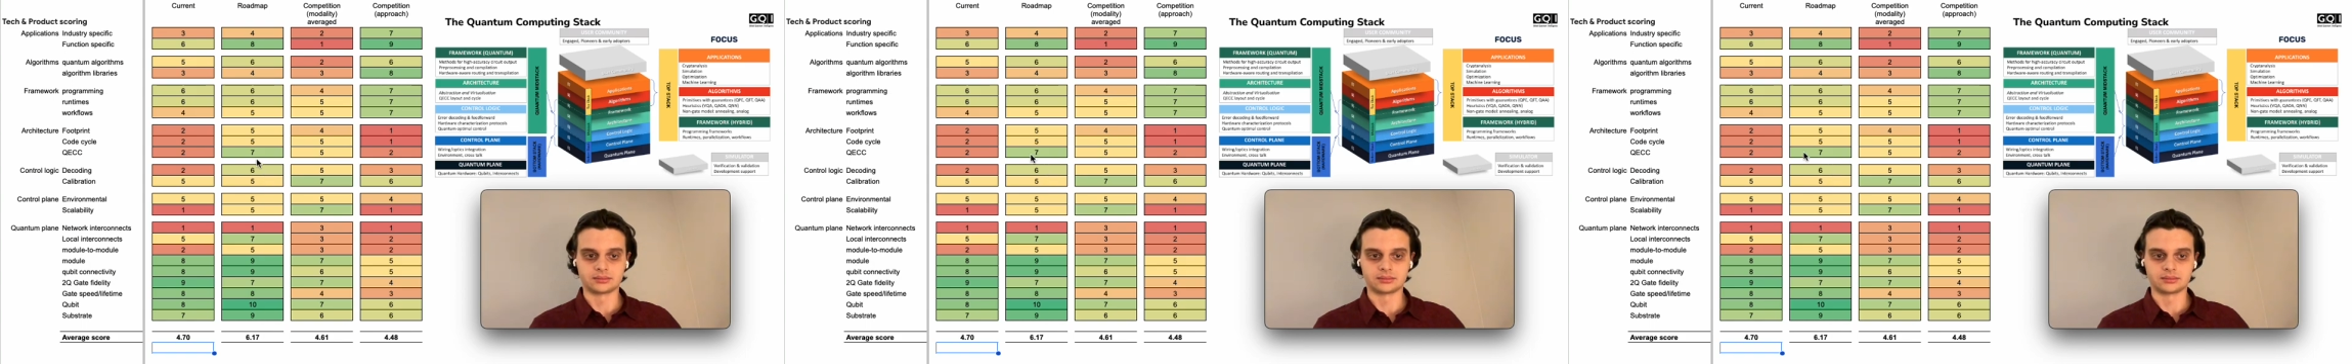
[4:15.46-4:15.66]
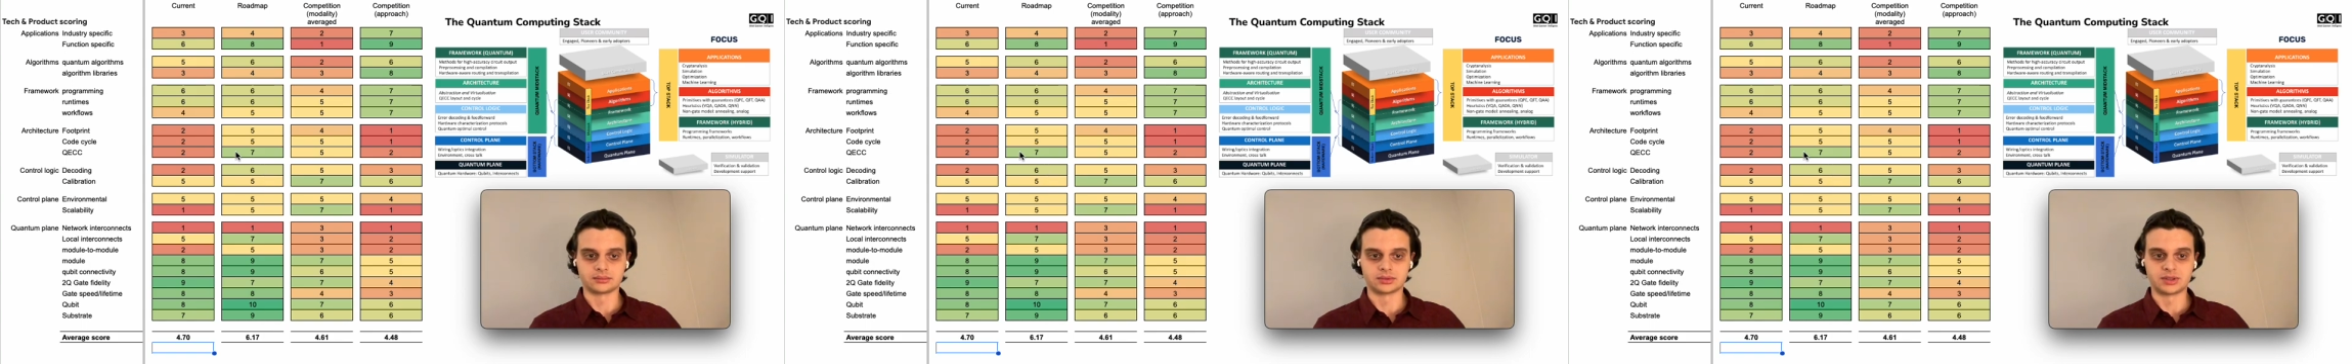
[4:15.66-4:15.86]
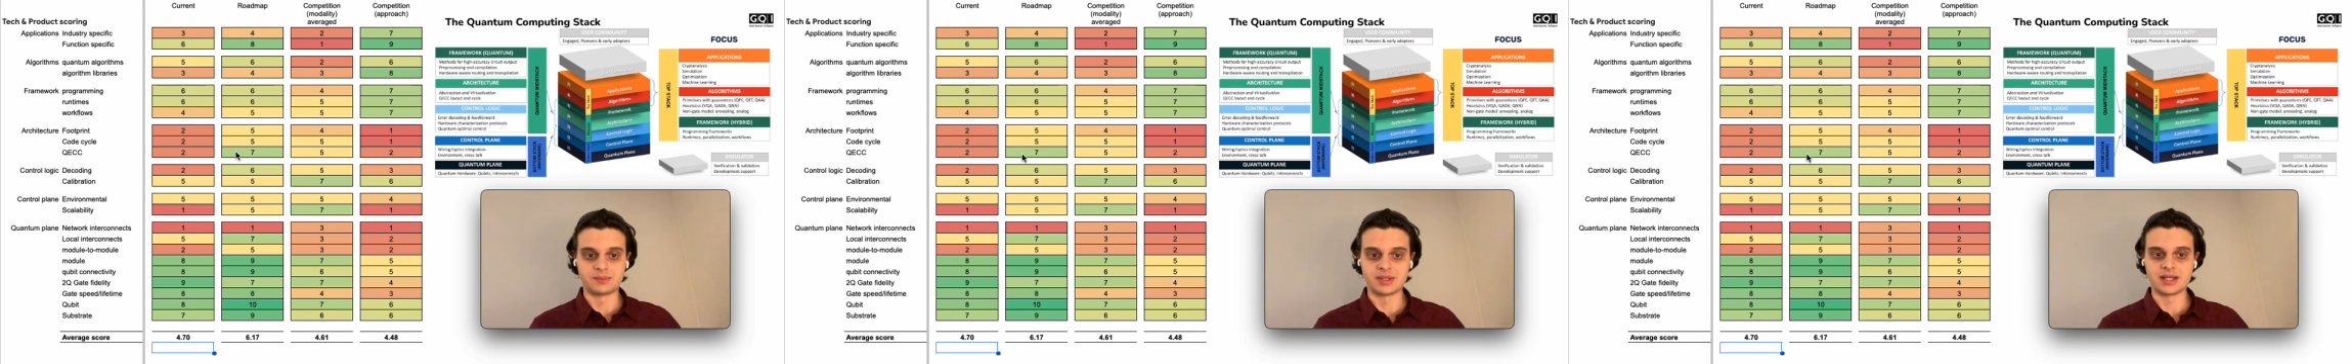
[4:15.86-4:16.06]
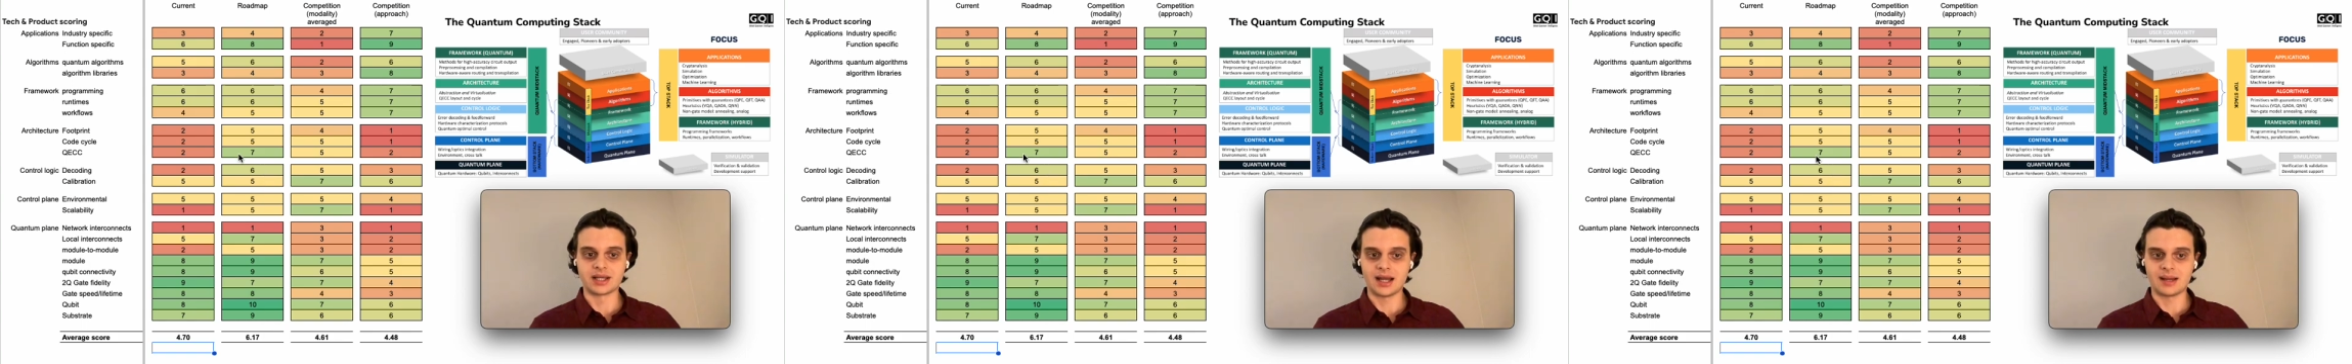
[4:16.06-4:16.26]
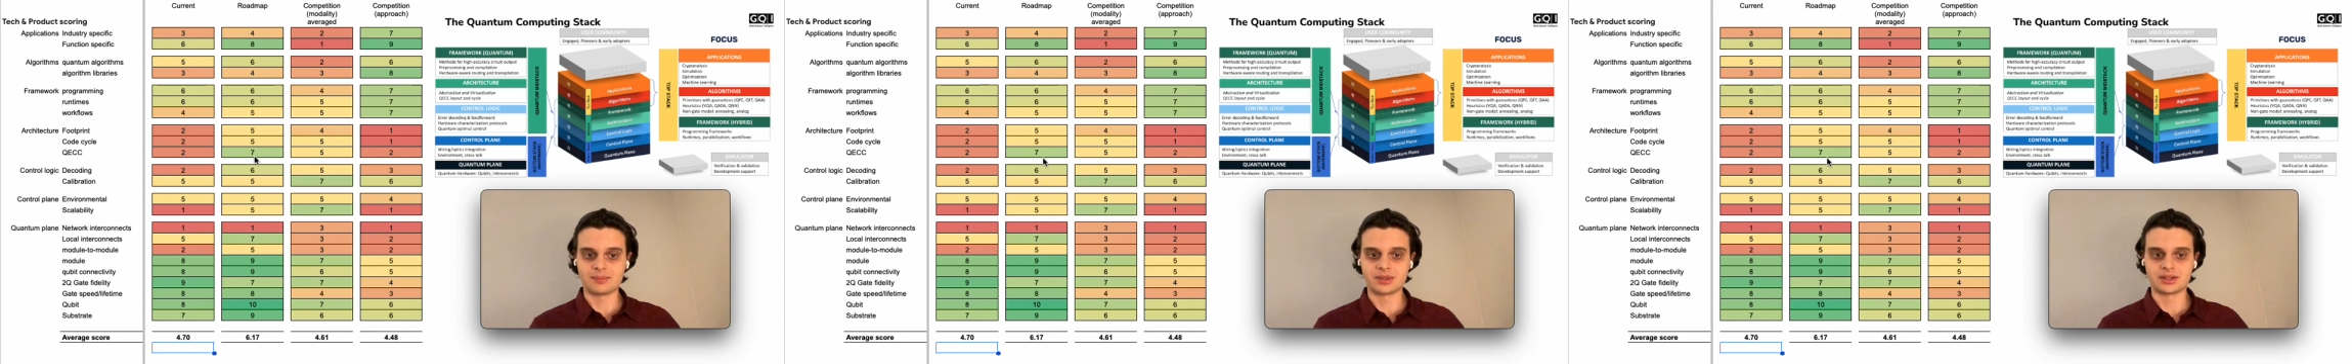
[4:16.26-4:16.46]
speeding
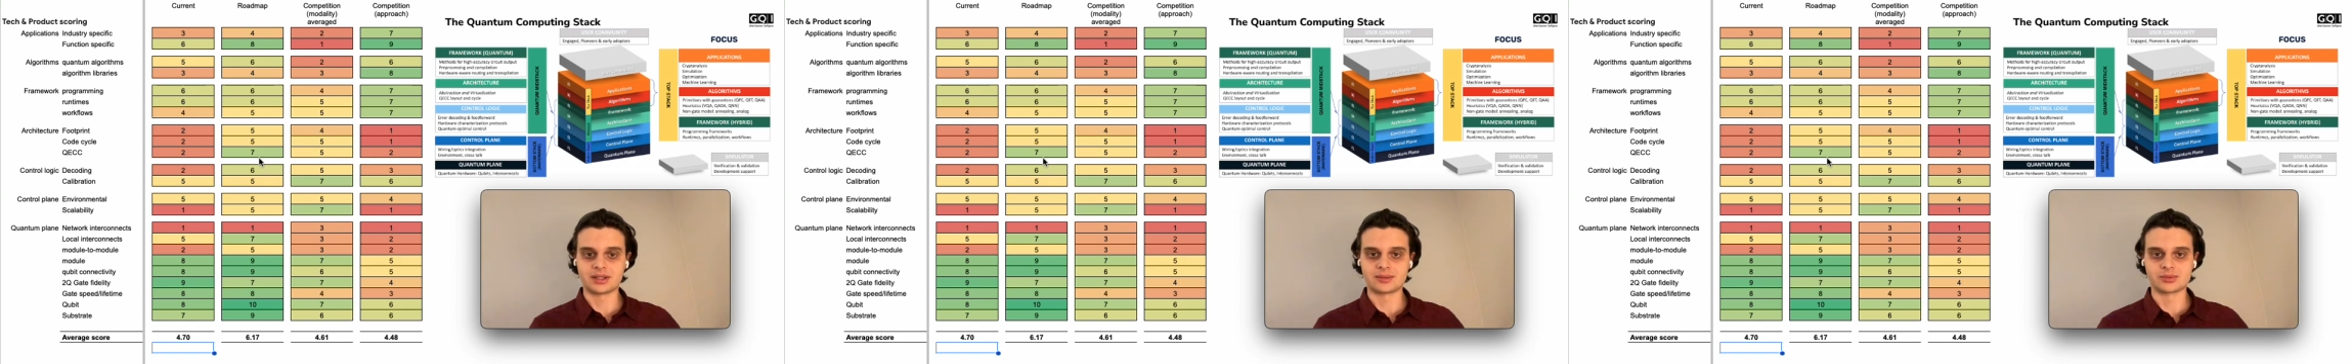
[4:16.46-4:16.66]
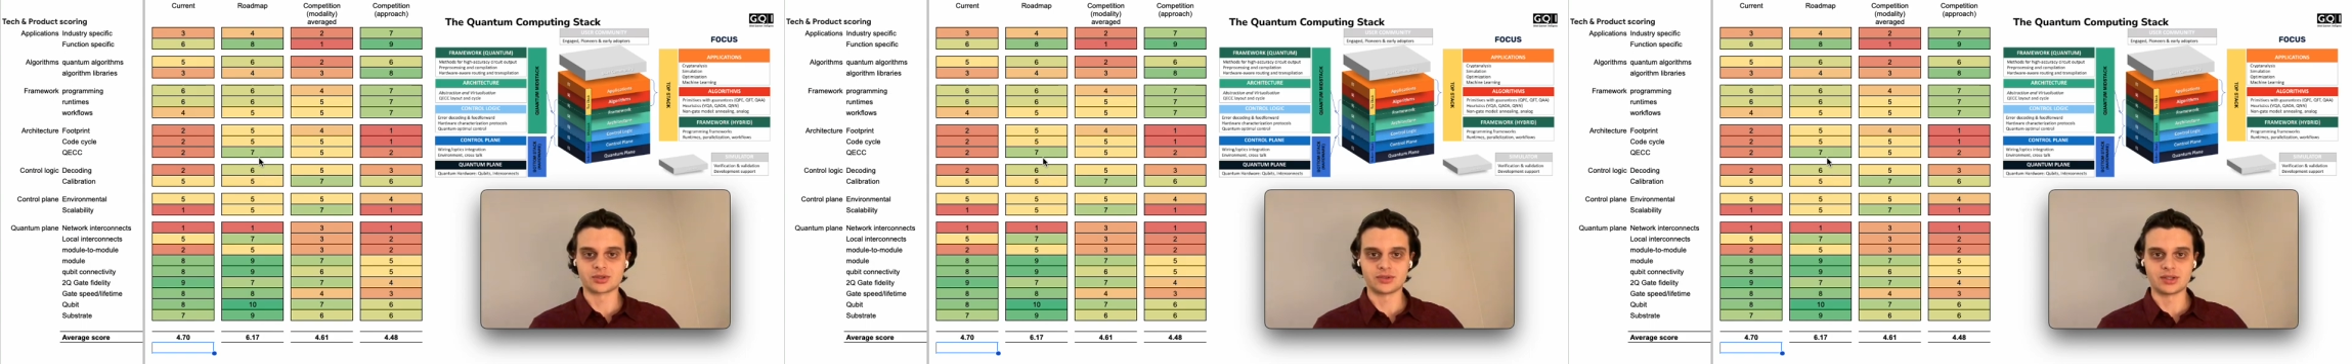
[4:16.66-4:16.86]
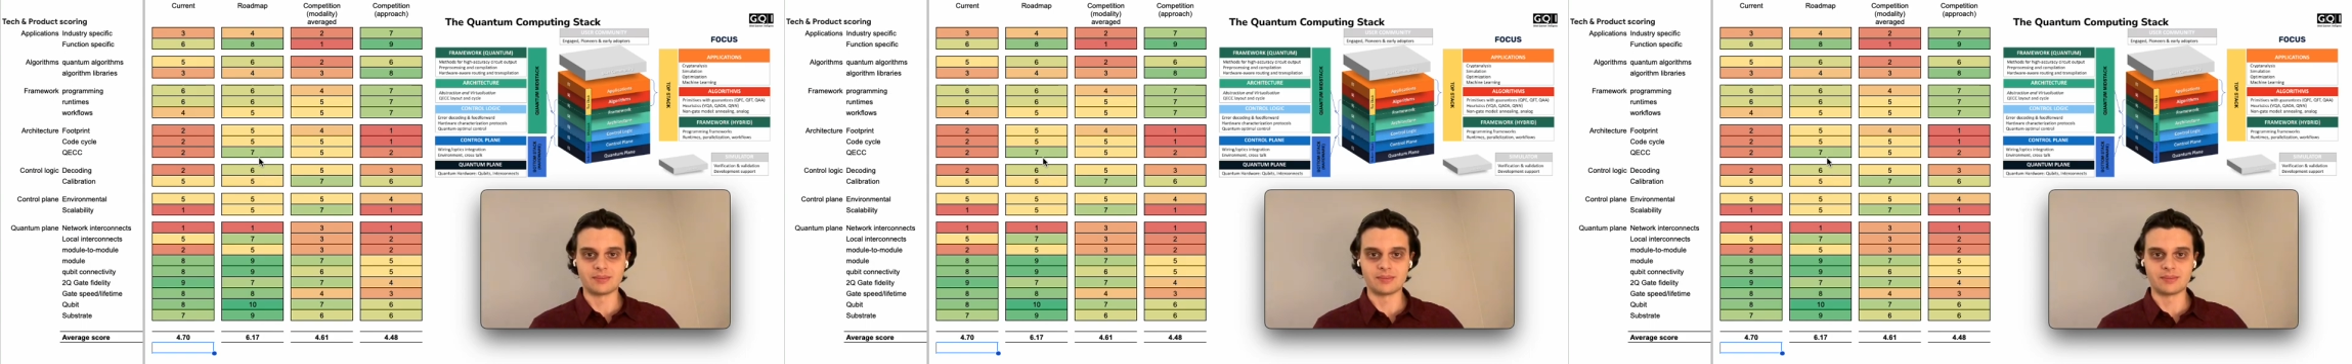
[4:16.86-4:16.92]
up in terms of the